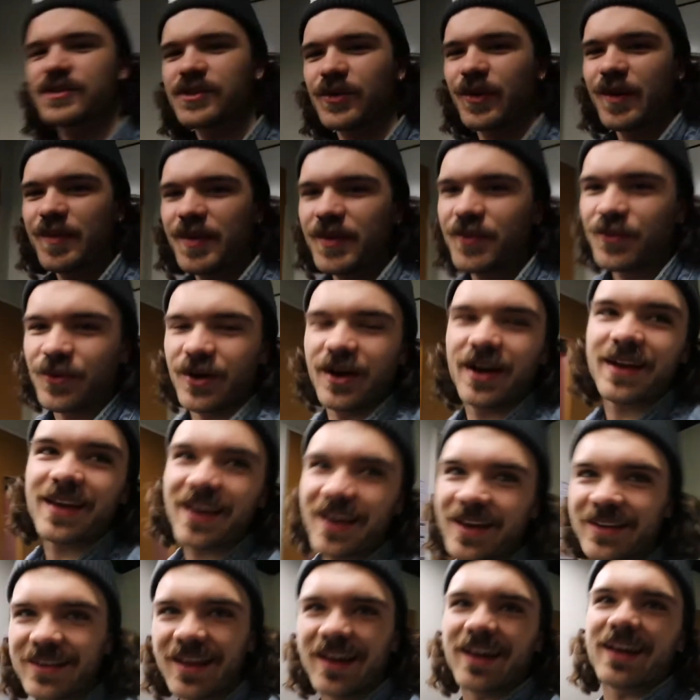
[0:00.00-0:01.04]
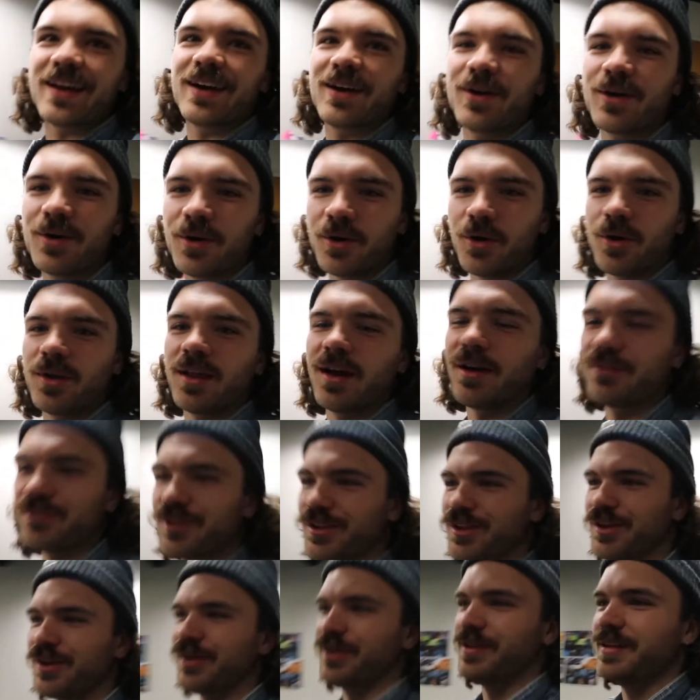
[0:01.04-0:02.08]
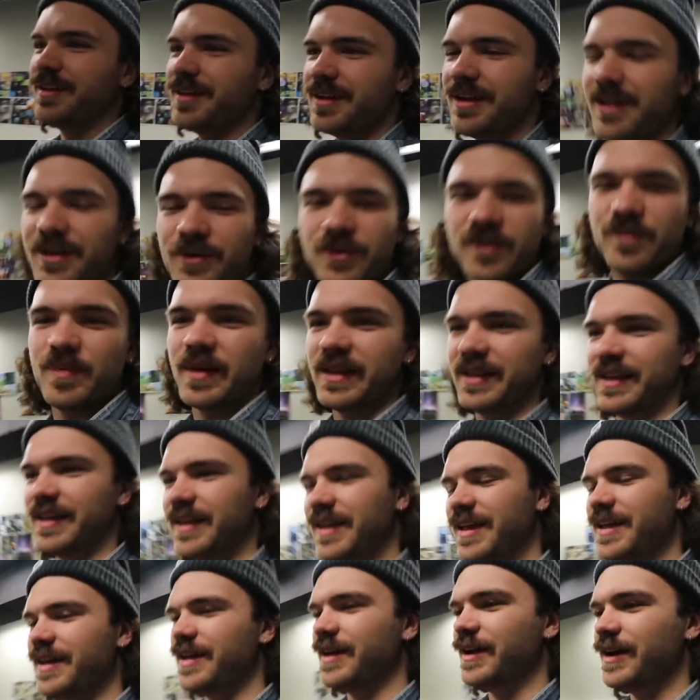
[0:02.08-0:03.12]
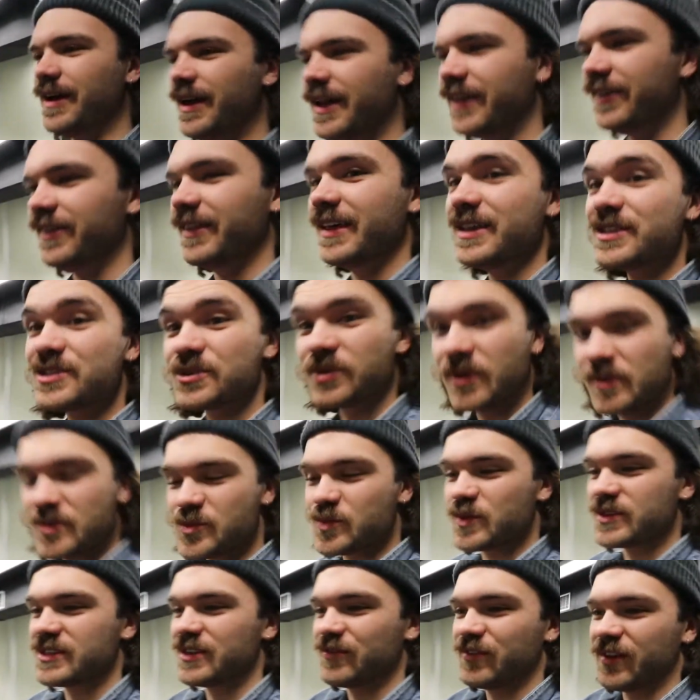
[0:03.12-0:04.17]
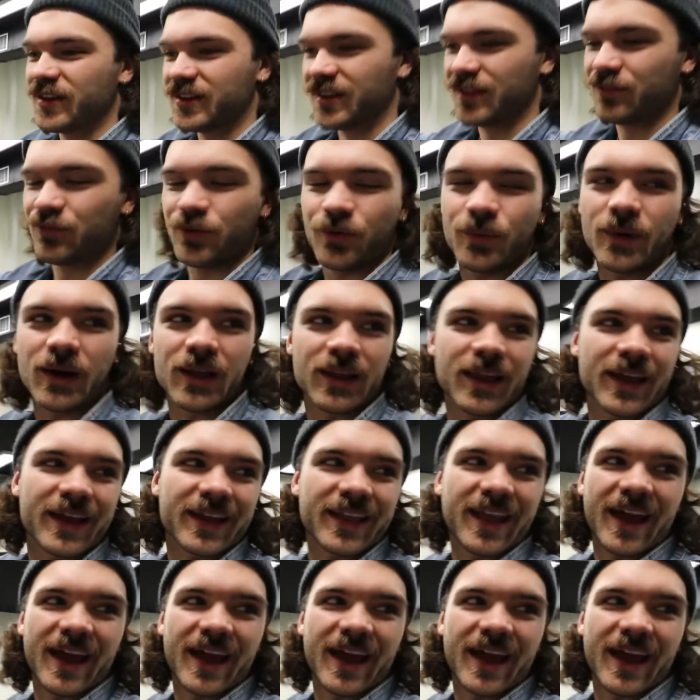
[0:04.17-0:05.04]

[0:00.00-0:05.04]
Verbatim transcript: So we've been working like all afternoon. We've been in here in this room specifically for what, like an